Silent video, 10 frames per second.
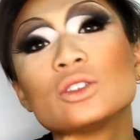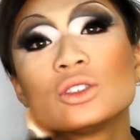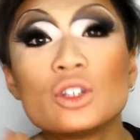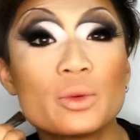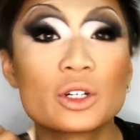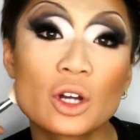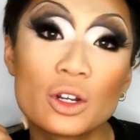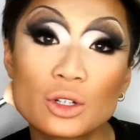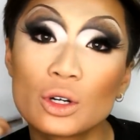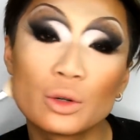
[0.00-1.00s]
too much
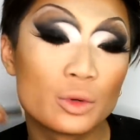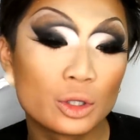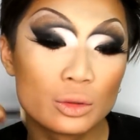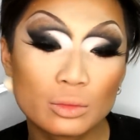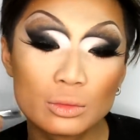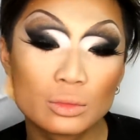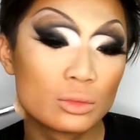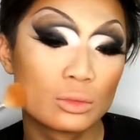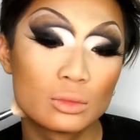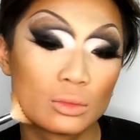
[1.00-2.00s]
contour would
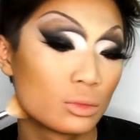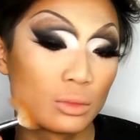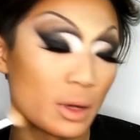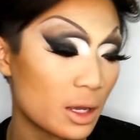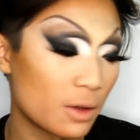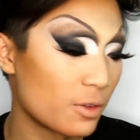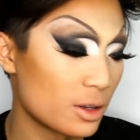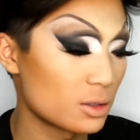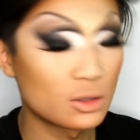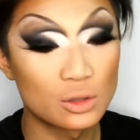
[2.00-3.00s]
make her
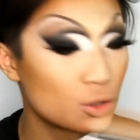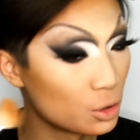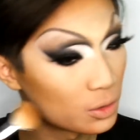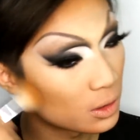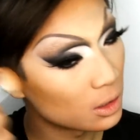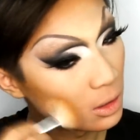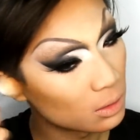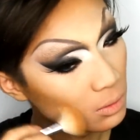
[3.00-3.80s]
face too skinny.